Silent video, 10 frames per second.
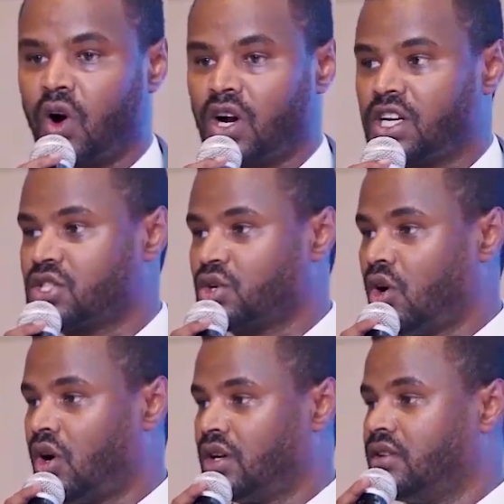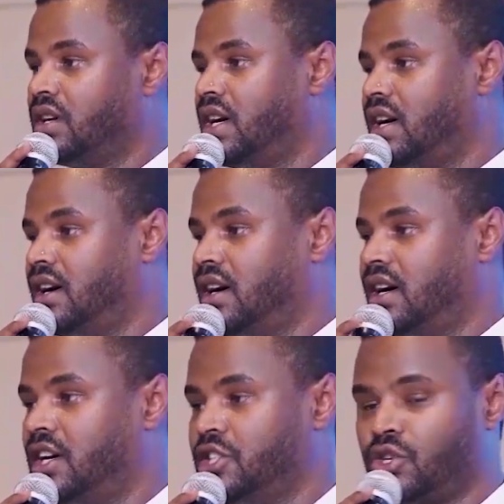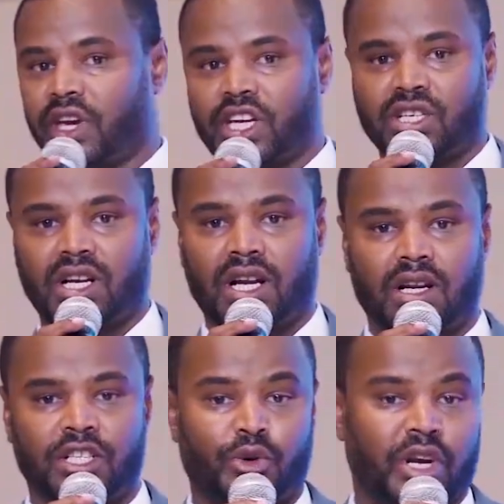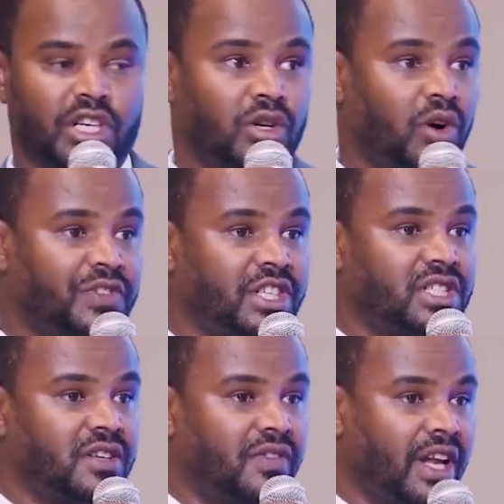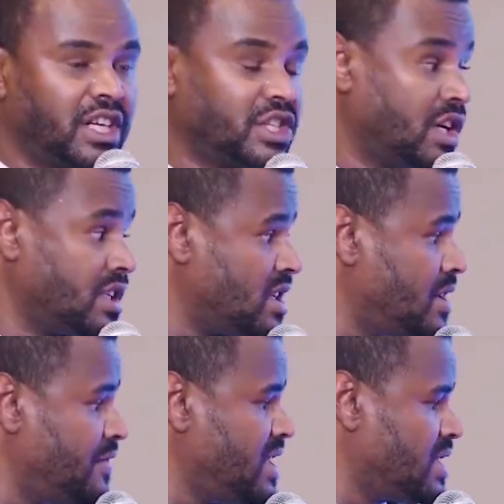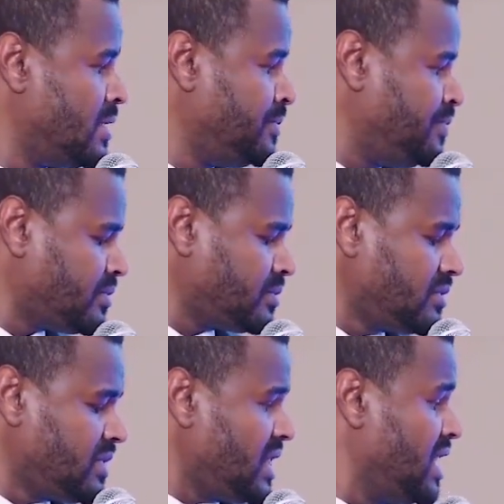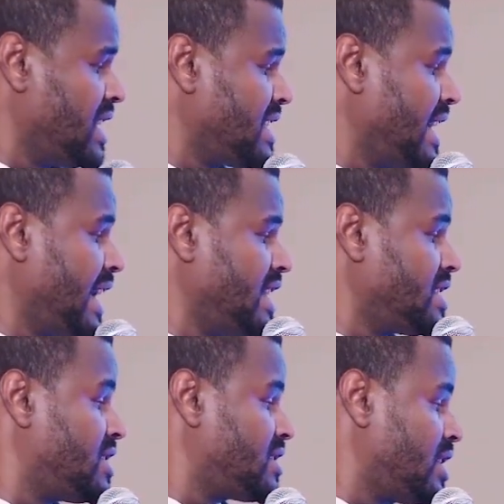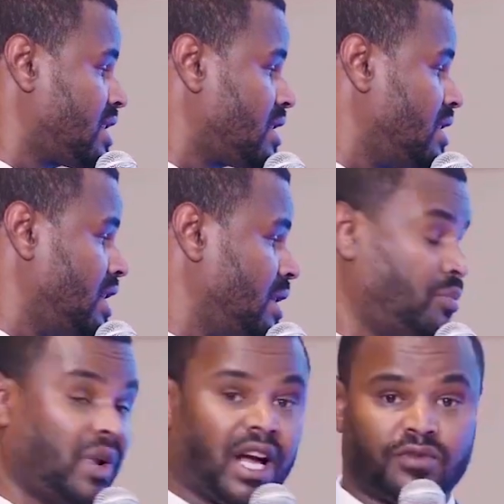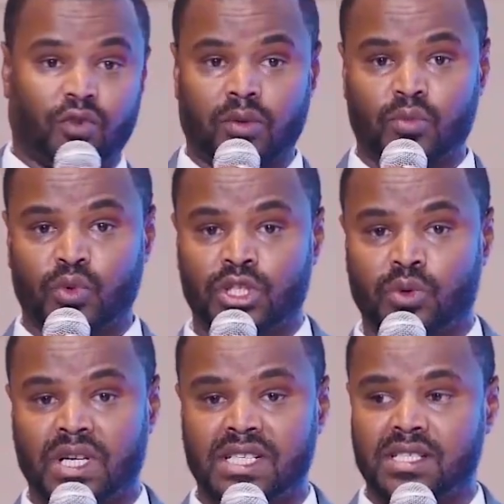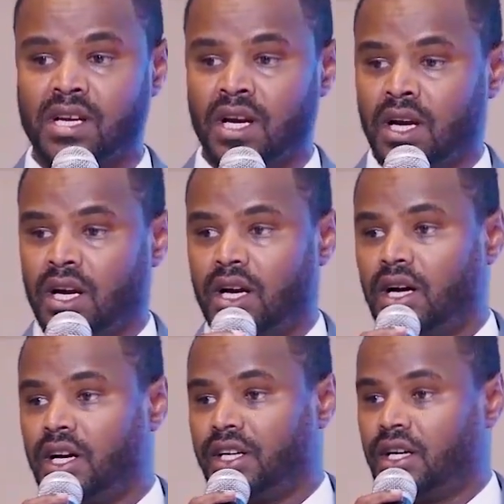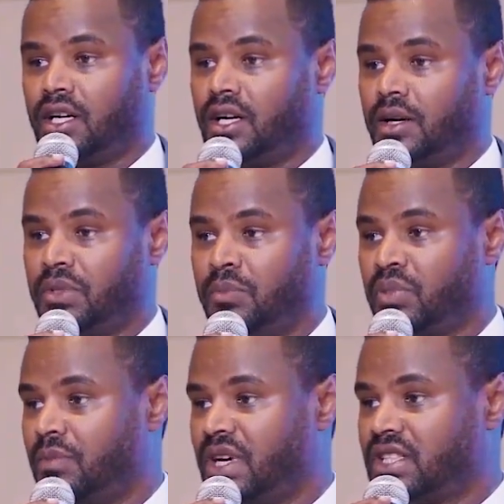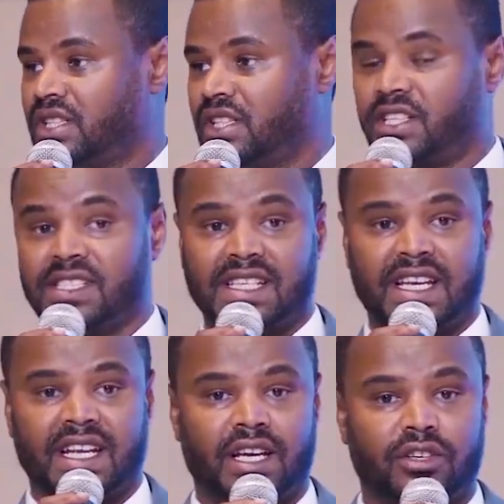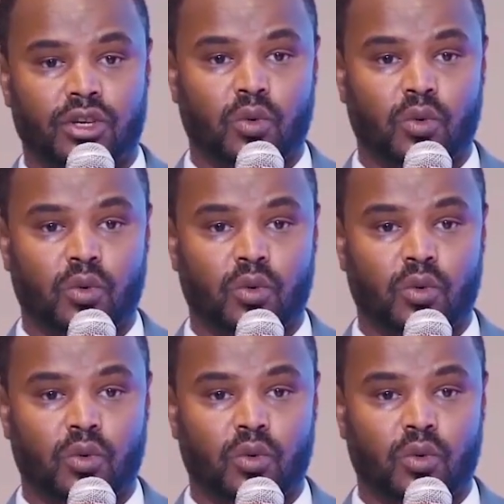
focused on education of digital financial service. There is a Hey Sister platform, which was implemented in Tanzania and